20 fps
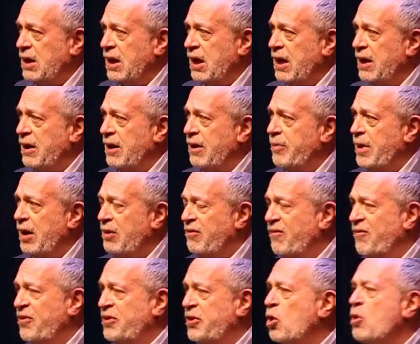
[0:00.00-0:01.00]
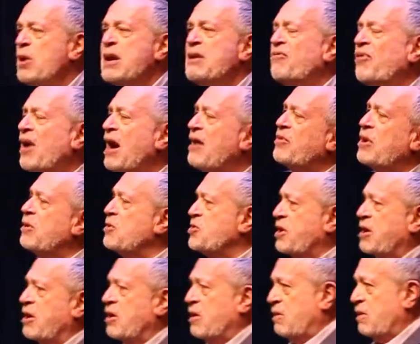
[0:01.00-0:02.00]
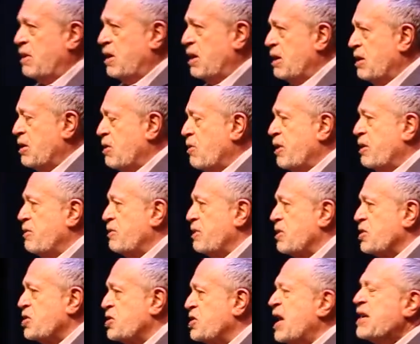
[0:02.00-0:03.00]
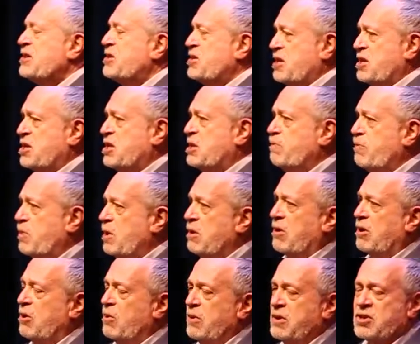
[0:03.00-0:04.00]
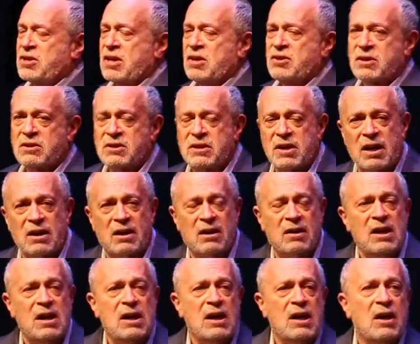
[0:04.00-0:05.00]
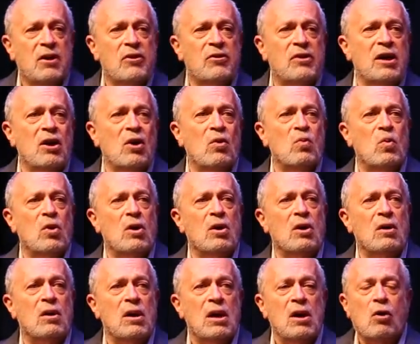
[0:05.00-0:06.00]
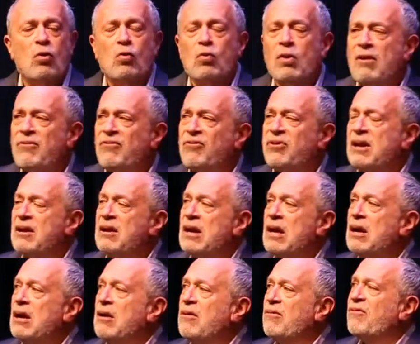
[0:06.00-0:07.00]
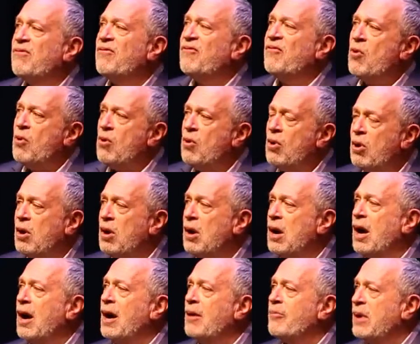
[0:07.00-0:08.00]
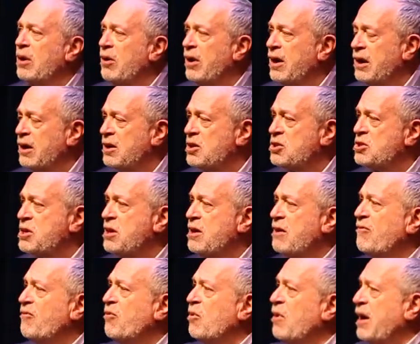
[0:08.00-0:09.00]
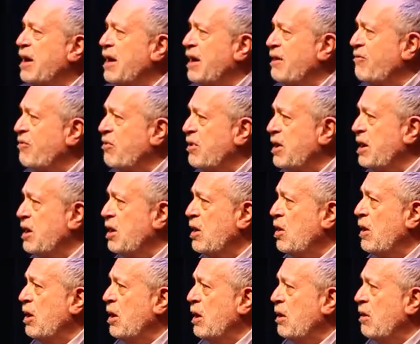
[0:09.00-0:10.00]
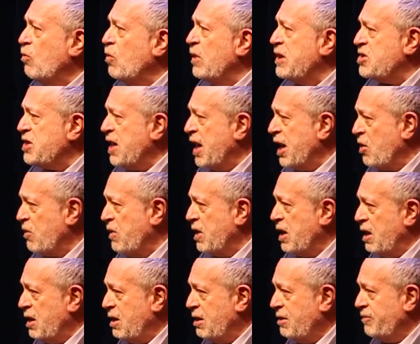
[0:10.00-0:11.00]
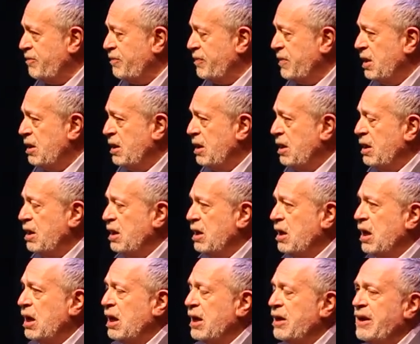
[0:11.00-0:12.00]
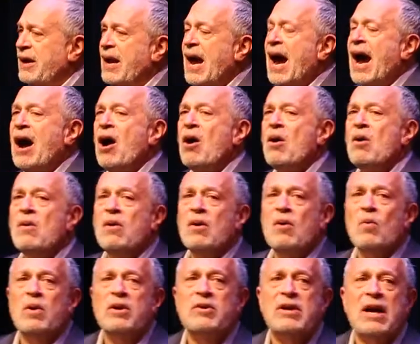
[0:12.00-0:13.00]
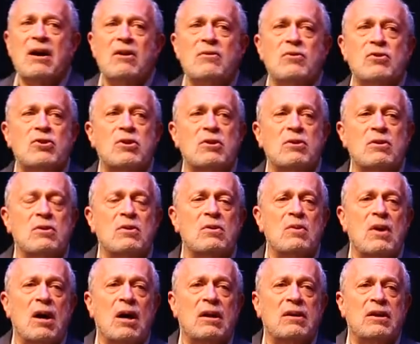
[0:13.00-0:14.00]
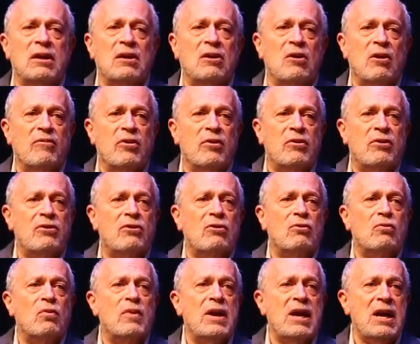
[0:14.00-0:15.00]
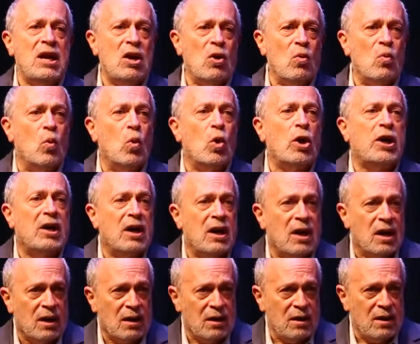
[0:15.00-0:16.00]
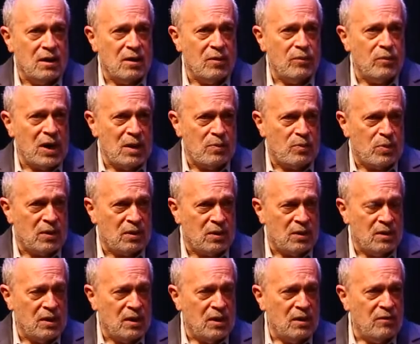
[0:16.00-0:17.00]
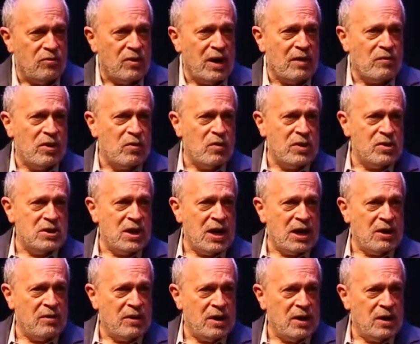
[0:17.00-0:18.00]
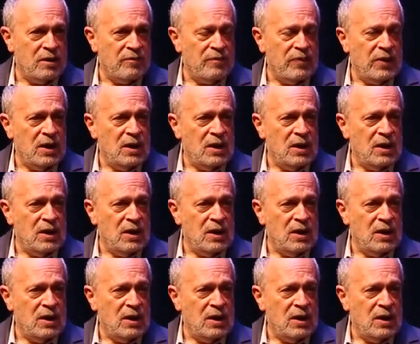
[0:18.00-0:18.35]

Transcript: About 35 years ago, according to the Census Bureau and census data, there were roughly 4 Americans for every retiree. Now we're down to a little over 3 working people for every retiree.